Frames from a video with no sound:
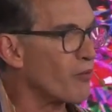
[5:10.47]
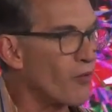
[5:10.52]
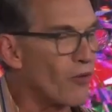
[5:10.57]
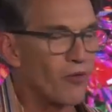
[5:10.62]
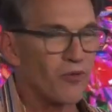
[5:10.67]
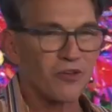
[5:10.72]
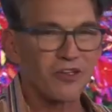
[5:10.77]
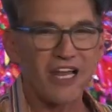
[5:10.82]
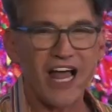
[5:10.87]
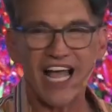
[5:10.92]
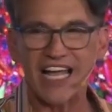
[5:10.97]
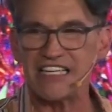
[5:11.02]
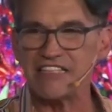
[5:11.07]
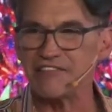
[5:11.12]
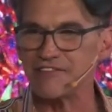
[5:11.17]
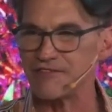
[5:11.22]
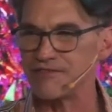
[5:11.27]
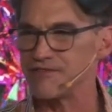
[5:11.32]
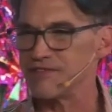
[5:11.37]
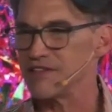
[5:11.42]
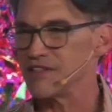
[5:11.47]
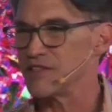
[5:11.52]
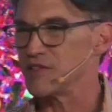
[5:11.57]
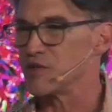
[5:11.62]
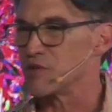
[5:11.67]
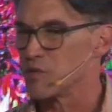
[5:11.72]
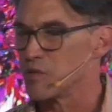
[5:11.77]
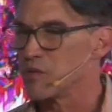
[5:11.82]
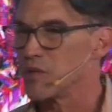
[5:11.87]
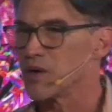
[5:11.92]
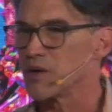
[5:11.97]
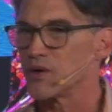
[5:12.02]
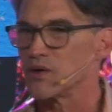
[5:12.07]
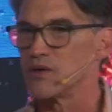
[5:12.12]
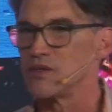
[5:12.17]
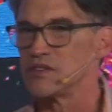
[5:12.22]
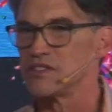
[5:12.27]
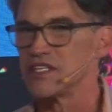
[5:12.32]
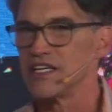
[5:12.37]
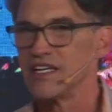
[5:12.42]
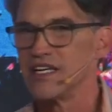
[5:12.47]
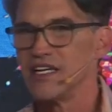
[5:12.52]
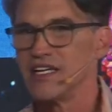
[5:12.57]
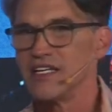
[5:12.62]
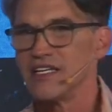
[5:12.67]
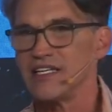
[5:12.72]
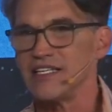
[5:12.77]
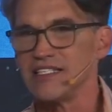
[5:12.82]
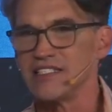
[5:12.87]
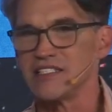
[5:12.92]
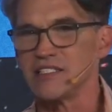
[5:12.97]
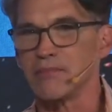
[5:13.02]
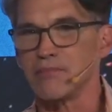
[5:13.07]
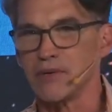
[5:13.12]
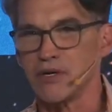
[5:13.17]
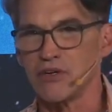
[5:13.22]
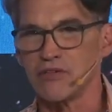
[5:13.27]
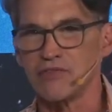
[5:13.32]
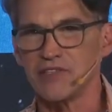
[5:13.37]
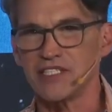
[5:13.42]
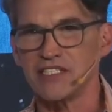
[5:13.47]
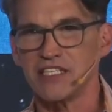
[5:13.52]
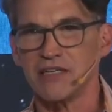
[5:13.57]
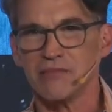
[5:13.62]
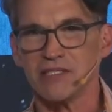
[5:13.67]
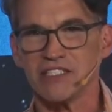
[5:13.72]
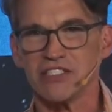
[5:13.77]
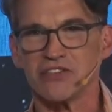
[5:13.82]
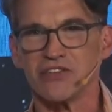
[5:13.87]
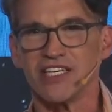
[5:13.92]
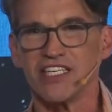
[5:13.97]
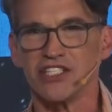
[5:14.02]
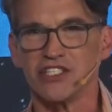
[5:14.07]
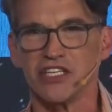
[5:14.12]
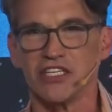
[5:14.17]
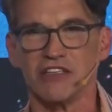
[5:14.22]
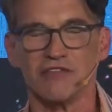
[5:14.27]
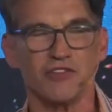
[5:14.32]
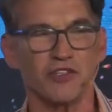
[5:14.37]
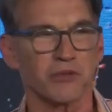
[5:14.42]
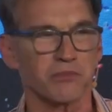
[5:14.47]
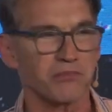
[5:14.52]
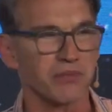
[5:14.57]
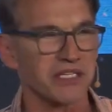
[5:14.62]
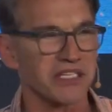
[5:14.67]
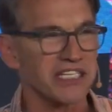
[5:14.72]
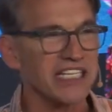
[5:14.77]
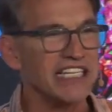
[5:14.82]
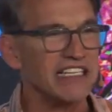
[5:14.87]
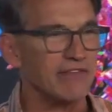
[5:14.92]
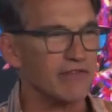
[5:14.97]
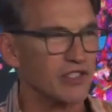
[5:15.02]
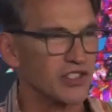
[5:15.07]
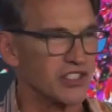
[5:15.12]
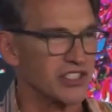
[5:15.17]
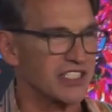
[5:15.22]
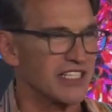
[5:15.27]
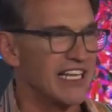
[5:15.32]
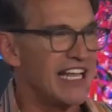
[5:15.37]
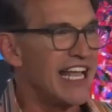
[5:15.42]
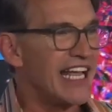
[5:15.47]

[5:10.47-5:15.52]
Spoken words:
life, your world, is a perfect demonstration of your beliefs.